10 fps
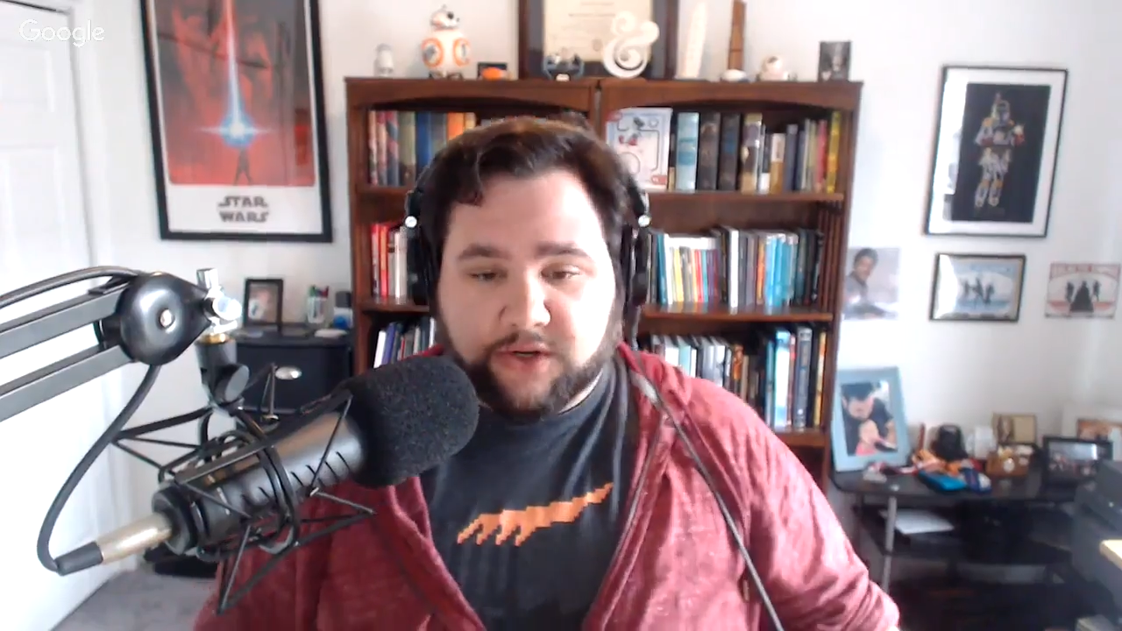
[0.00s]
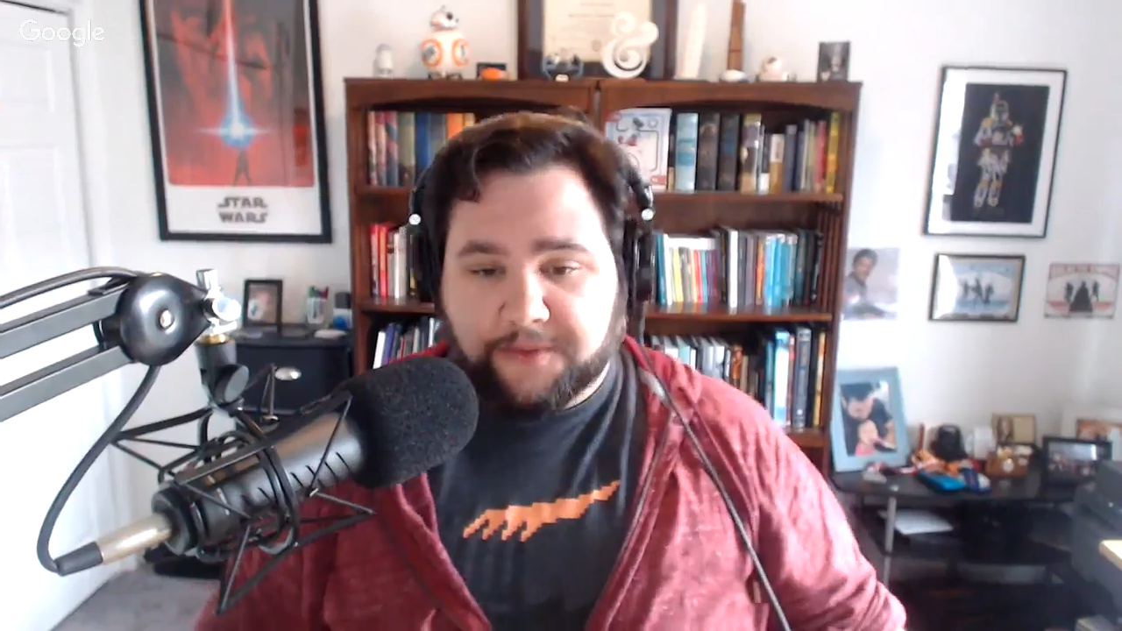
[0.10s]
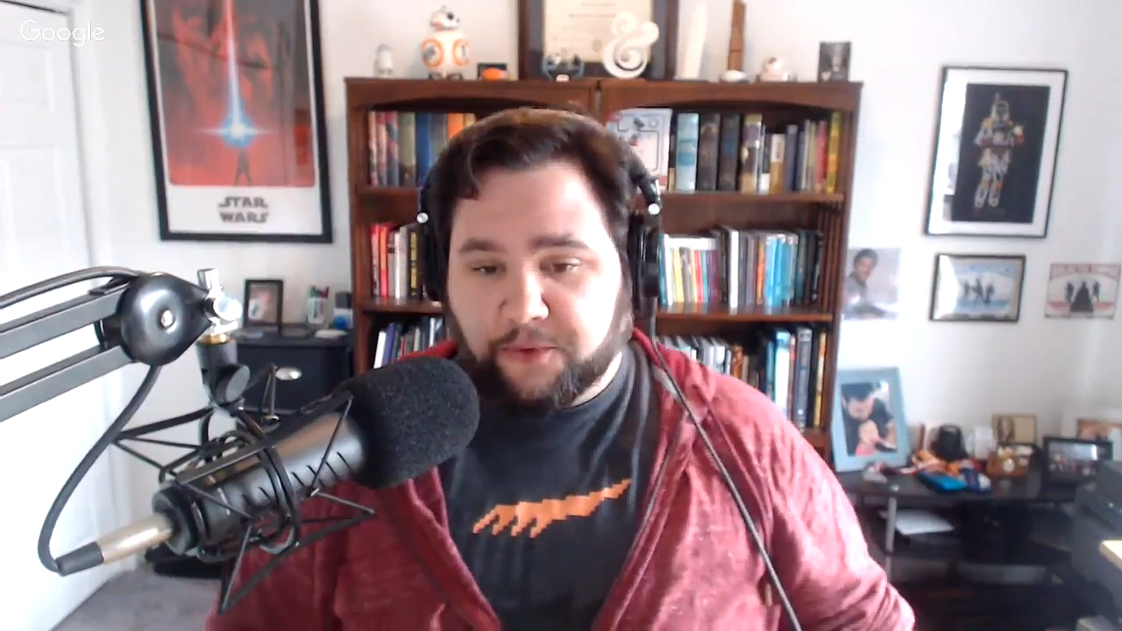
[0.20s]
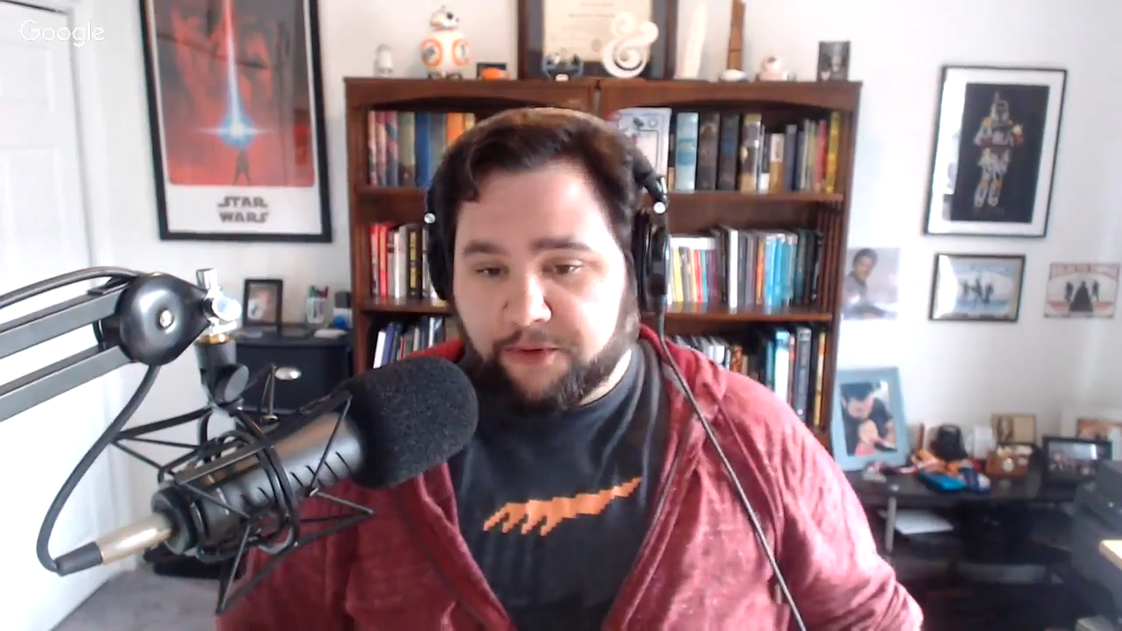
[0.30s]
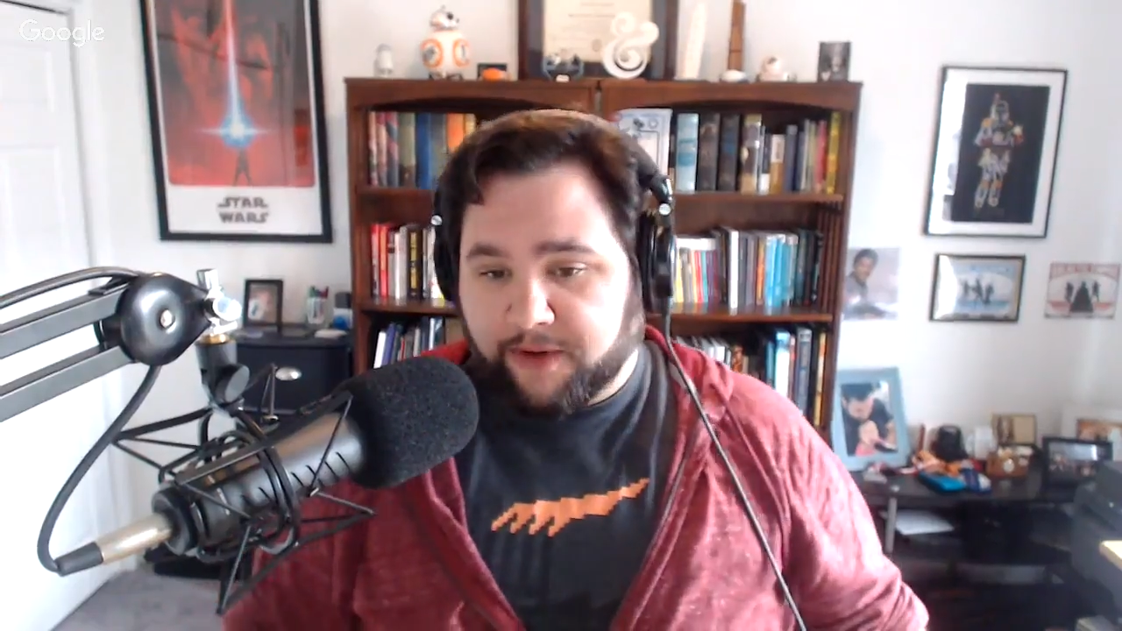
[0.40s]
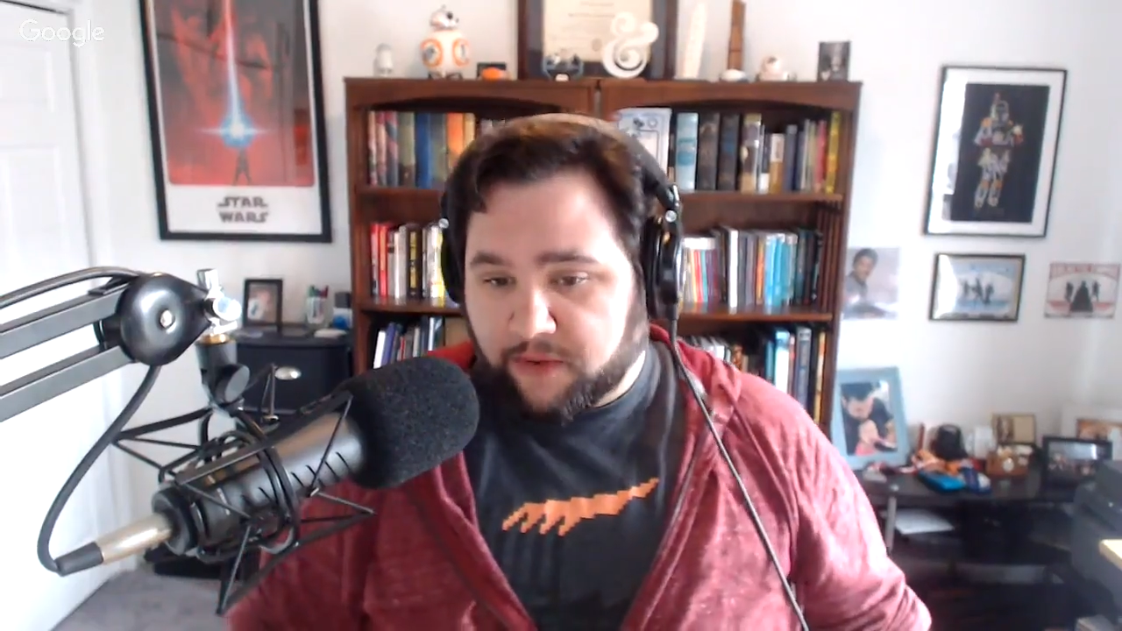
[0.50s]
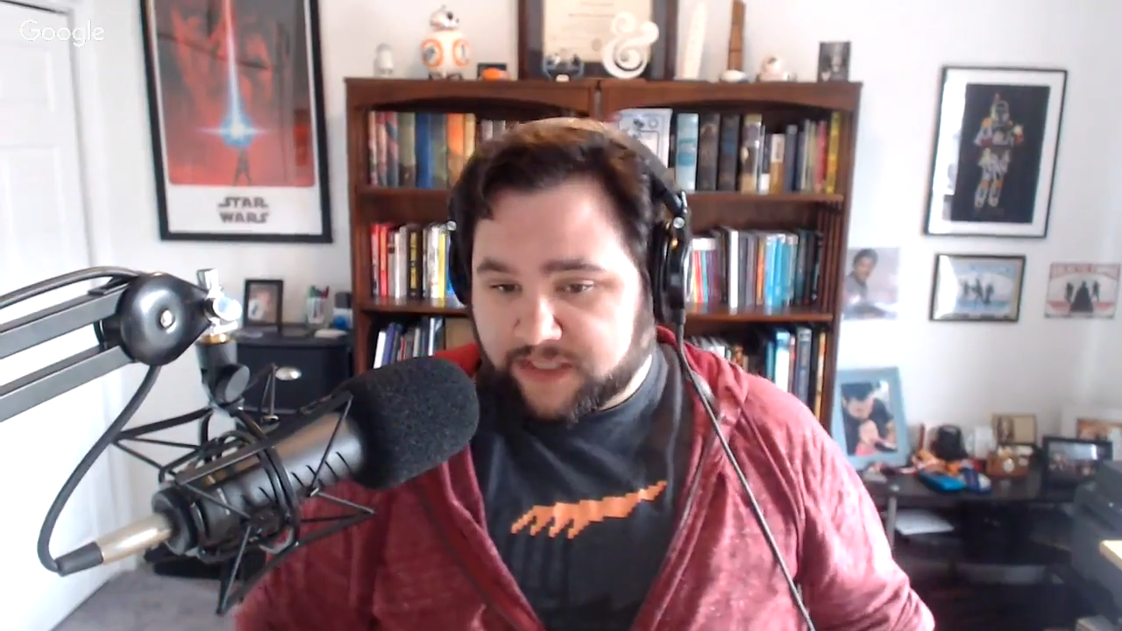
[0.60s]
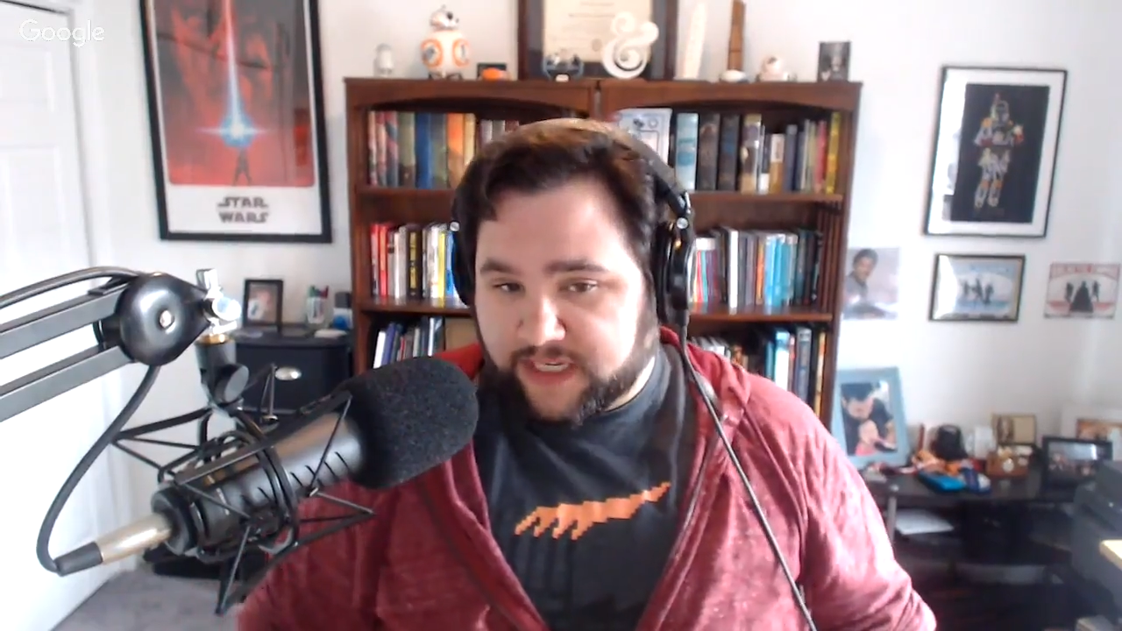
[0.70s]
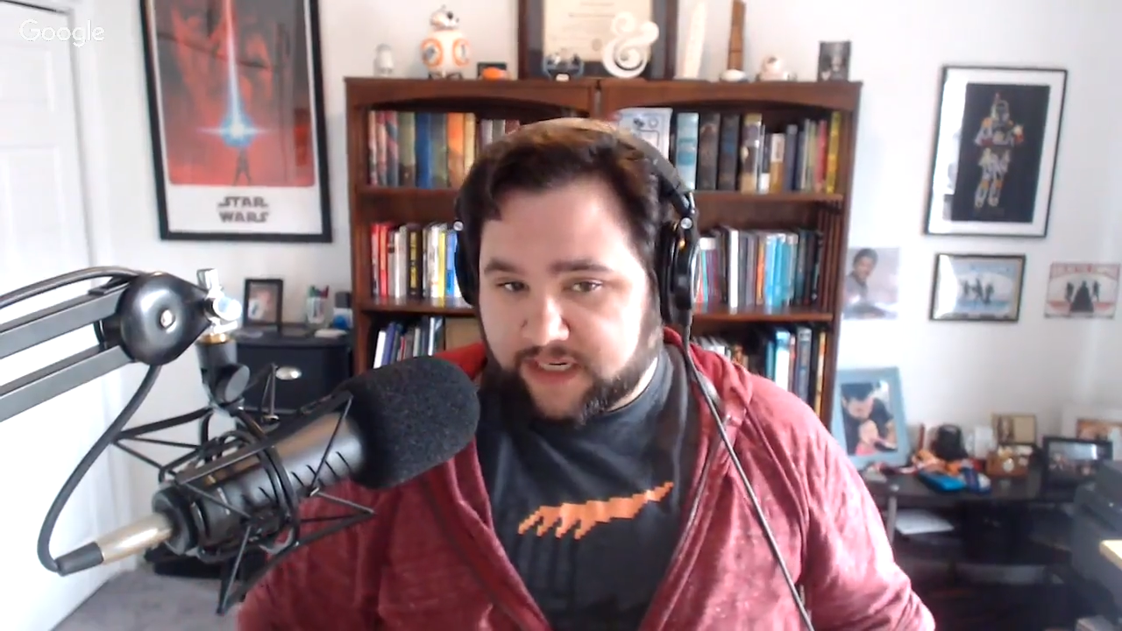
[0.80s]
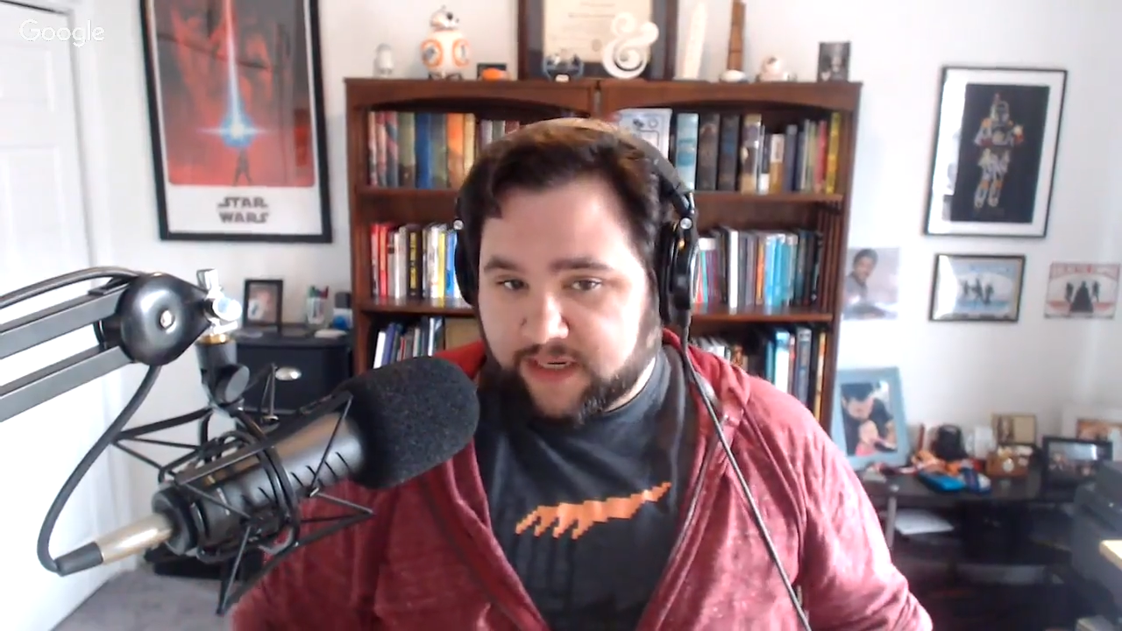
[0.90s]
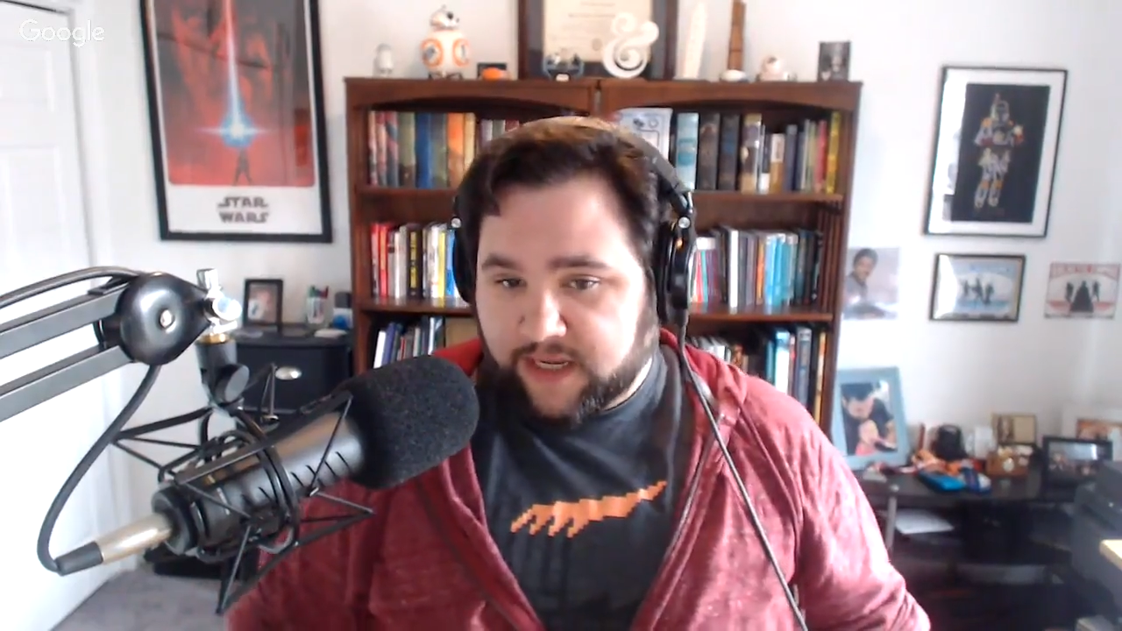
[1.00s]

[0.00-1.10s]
a prerequisite